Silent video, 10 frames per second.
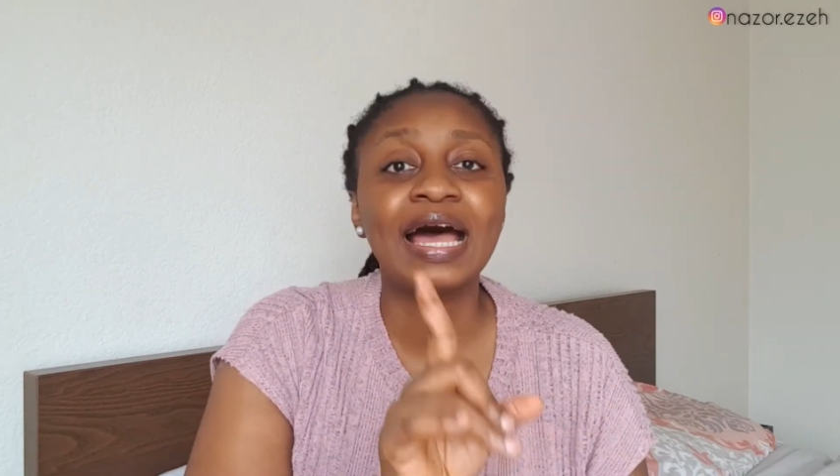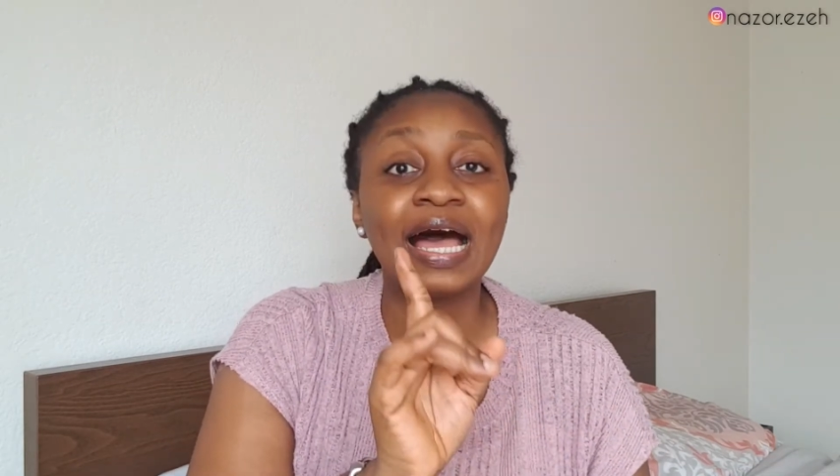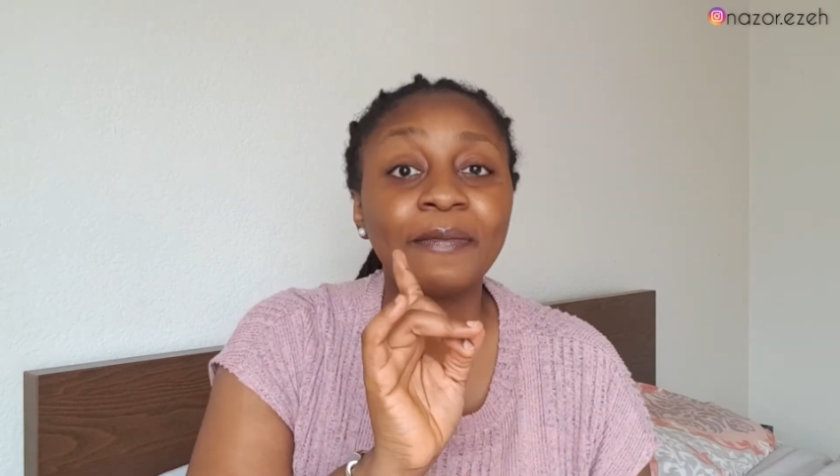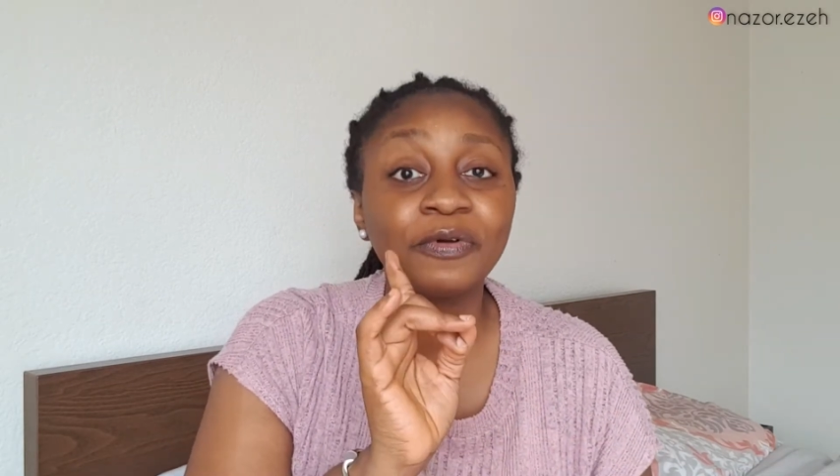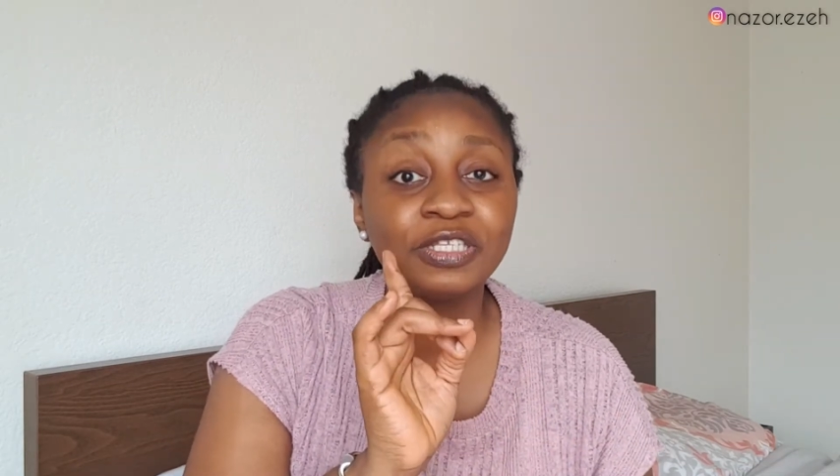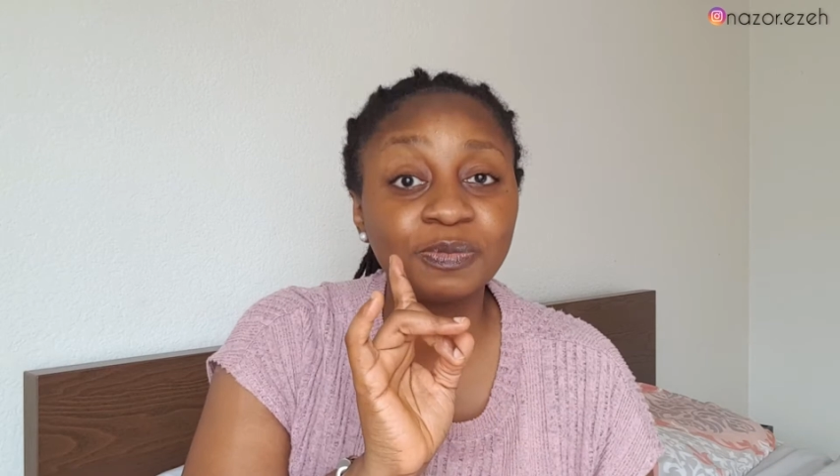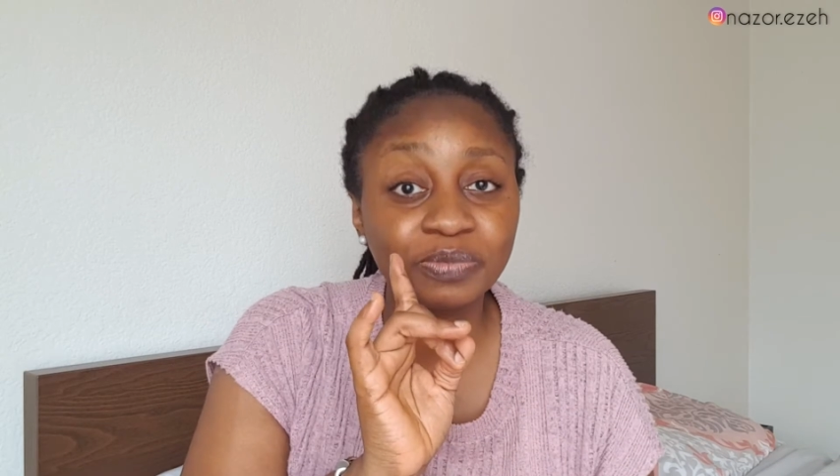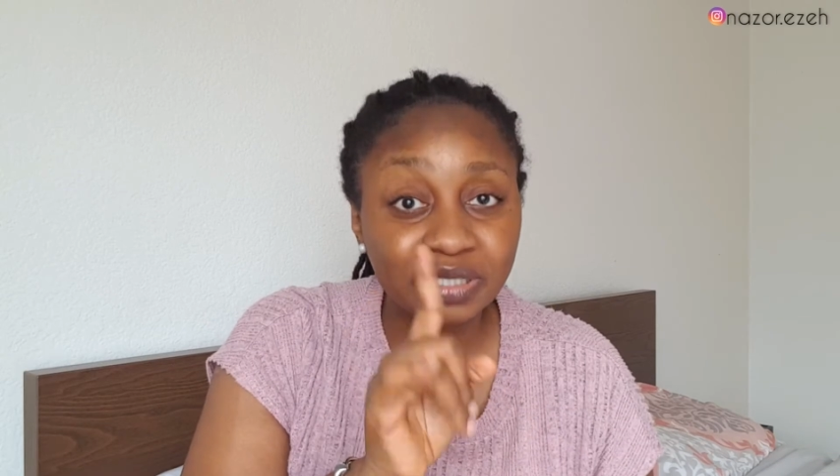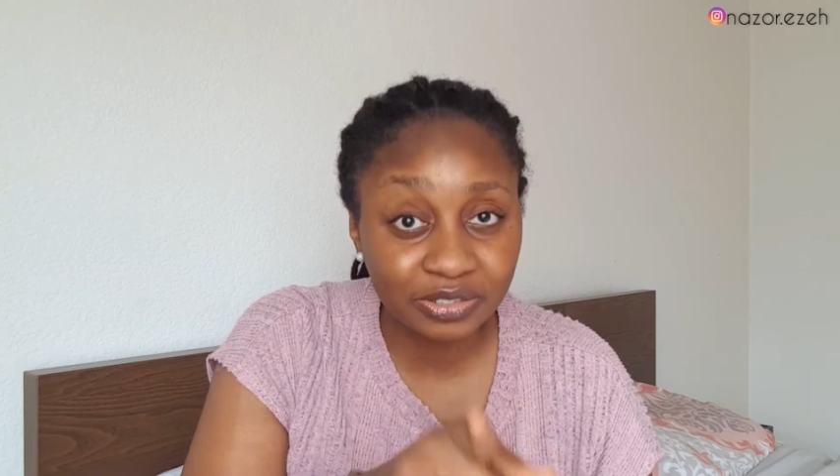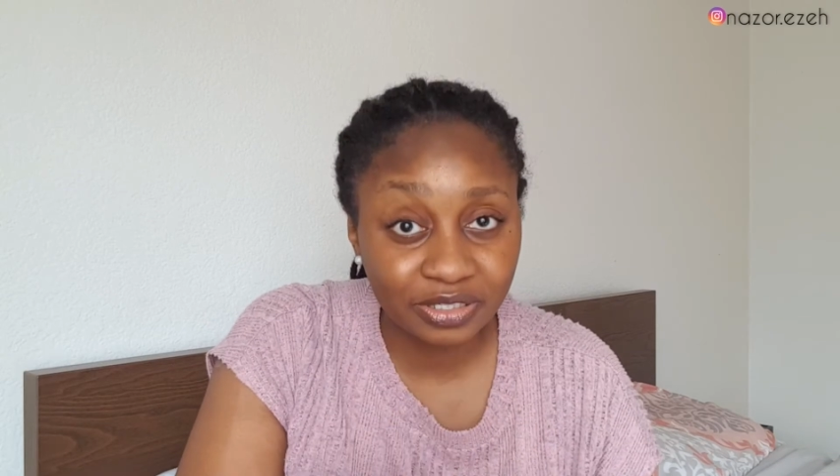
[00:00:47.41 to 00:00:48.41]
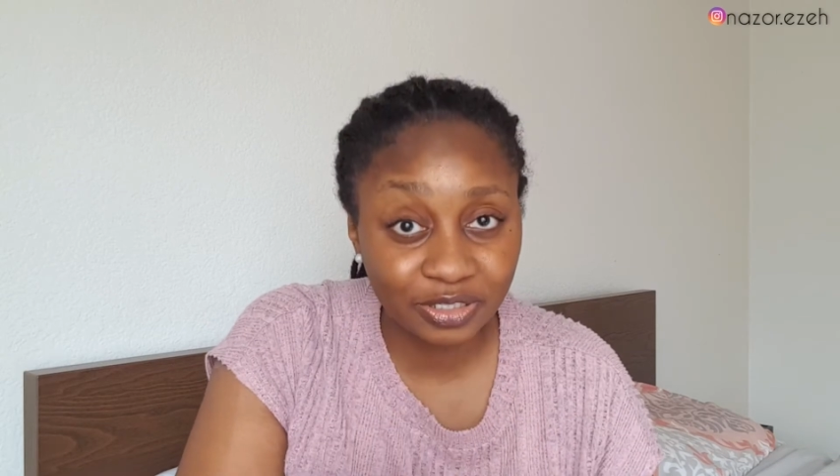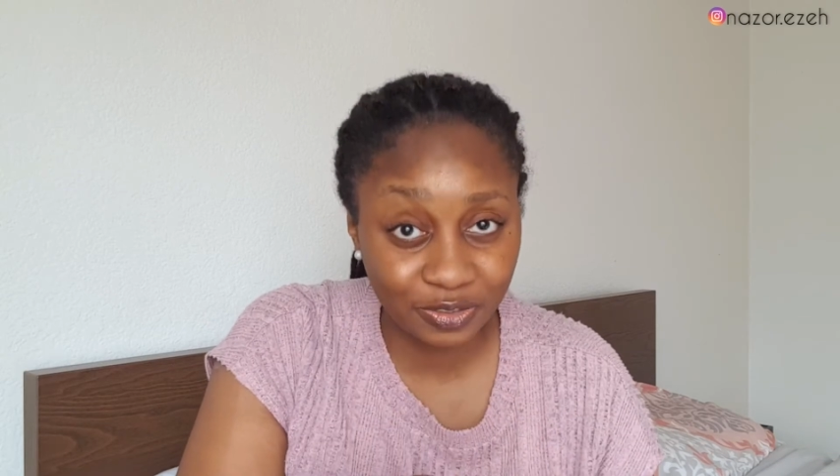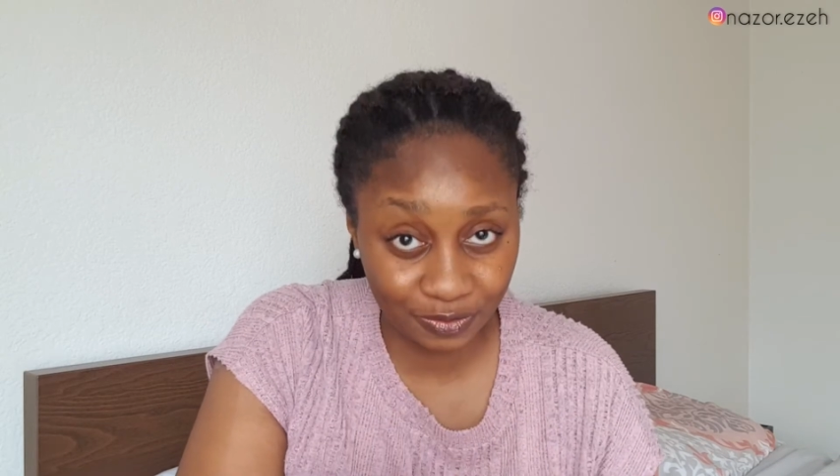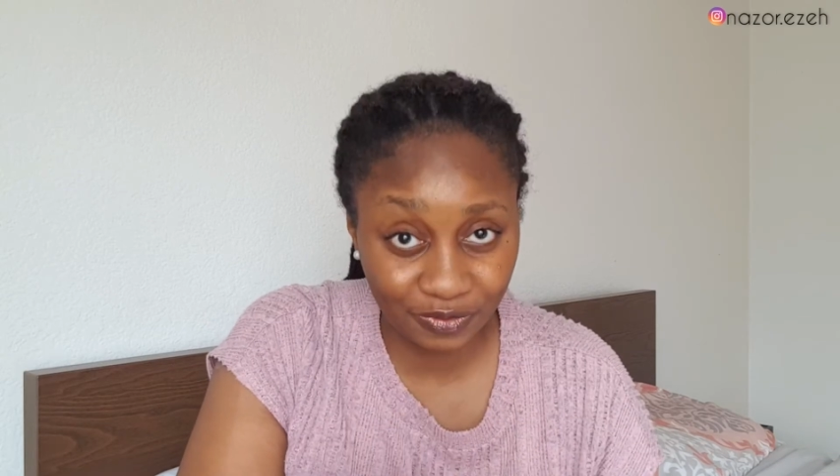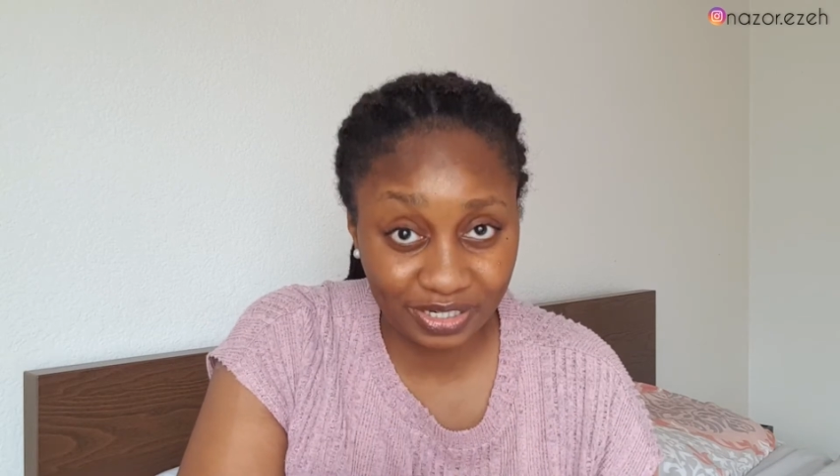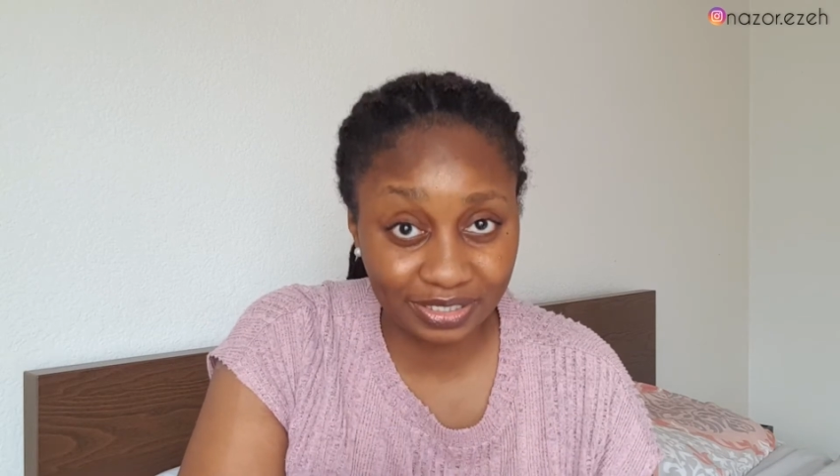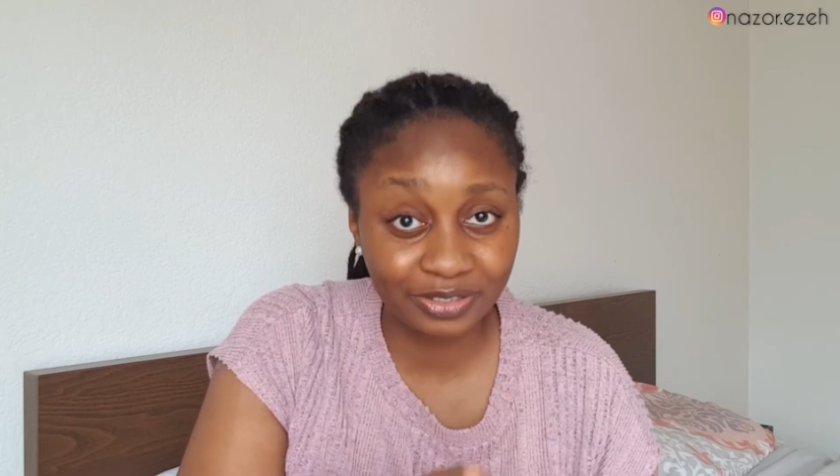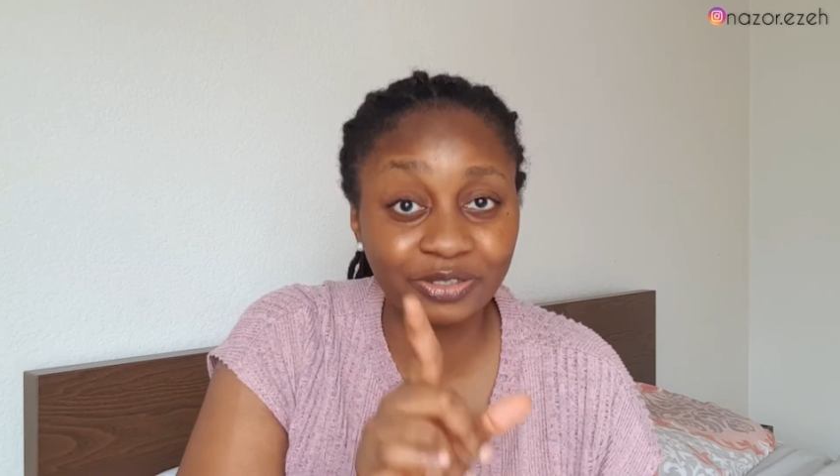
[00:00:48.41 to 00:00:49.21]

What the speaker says: I'm going to put it on the screen so